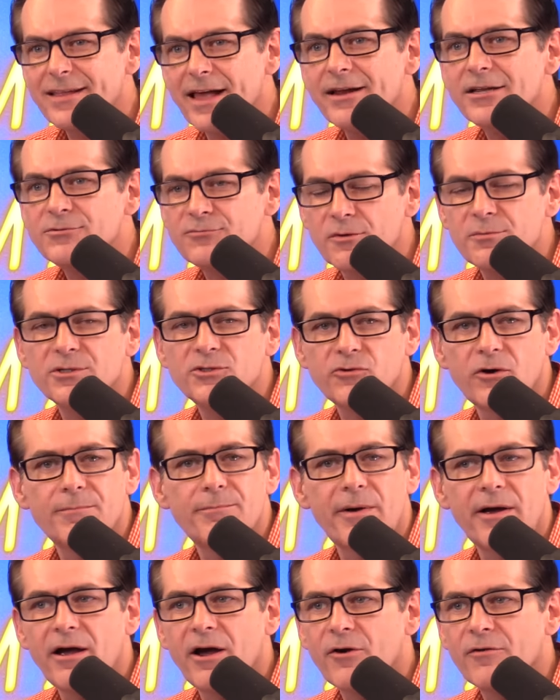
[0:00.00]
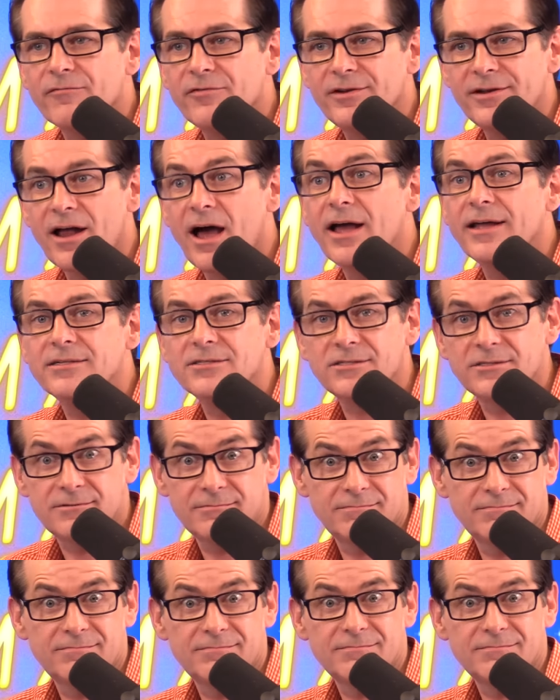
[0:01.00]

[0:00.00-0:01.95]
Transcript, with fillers: that is from a Trump biography. Nice.